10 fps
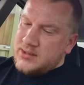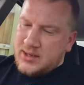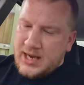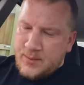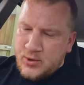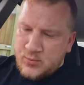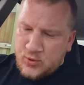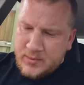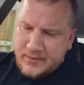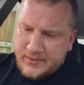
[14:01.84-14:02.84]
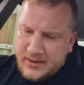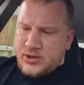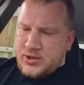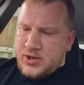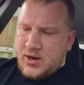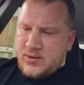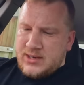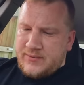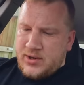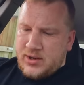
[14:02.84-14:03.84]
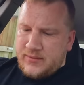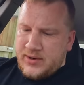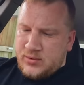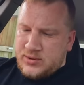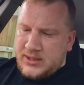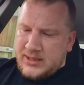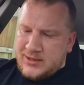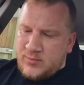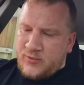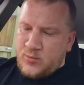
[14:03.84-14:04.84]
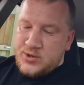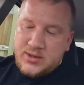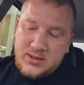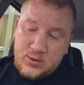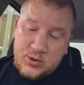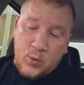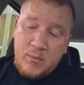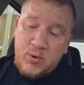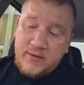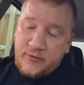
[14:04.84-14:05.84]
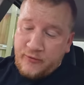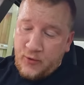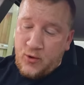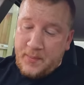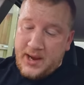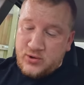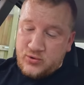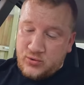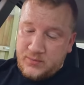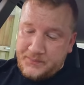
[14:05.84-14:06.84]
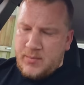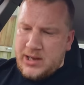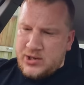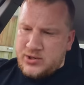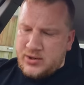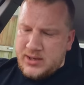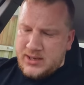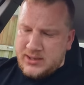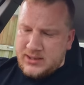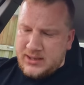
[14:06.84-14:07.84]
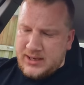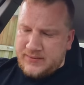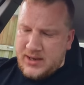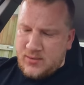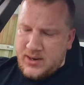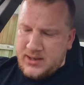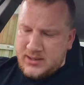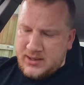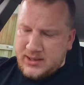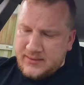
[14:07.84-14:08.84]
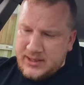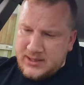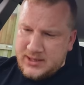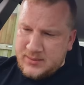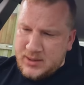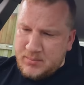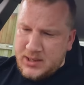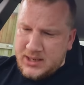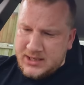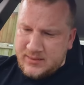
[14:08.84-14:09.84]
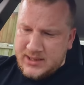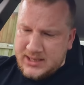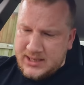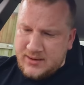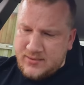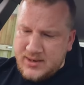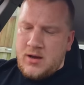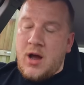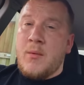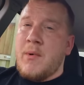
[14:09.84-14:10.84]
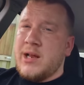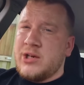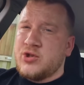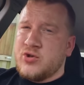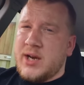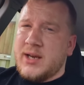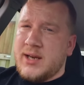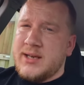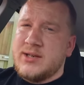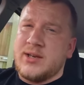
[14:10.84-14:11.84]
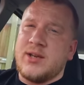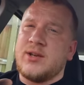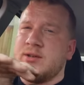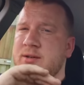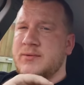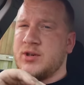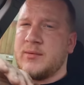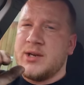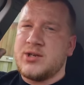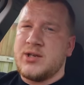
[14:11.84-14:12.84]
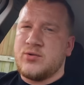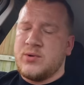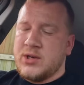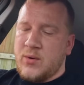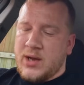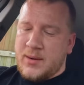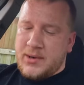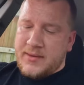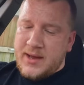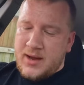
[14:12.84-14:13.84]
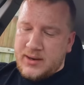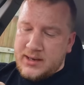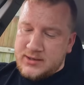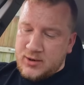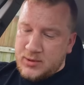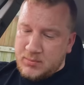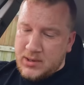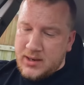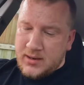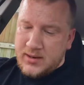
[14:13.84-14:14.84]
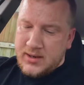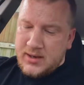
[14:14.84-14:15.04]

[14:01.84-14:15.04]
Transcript: going to tell you how much more about So let's have a look at vehicle details and performance. So it's a 1.4 petrol. The mileage is on there, so that's going to give that away, isn't it? I'm going to get Toby to blur some of this out. Our mileage tracker is looking good, so you can imagine that's always going up like that. I'll get Toby to blur